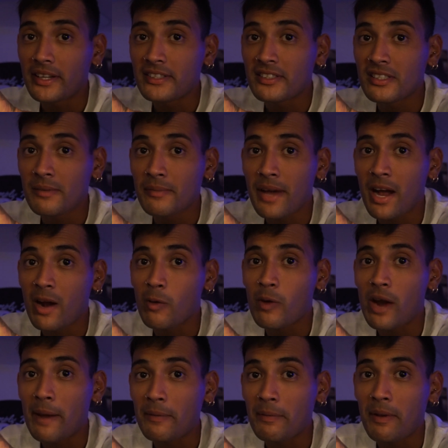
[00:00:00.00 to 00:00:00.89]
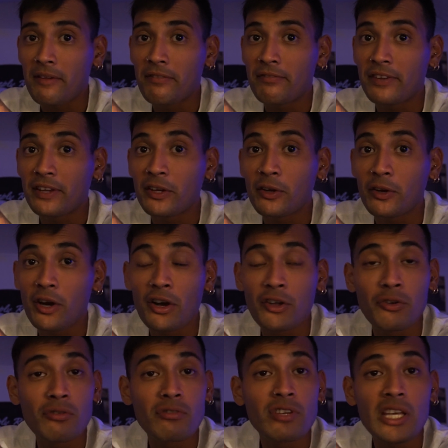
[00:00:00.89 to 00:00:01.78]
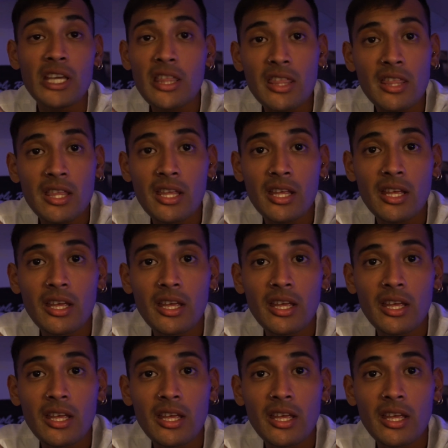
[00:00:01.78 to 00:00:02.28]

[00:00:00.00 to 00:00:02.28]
it somehow wrapped my finger underneath,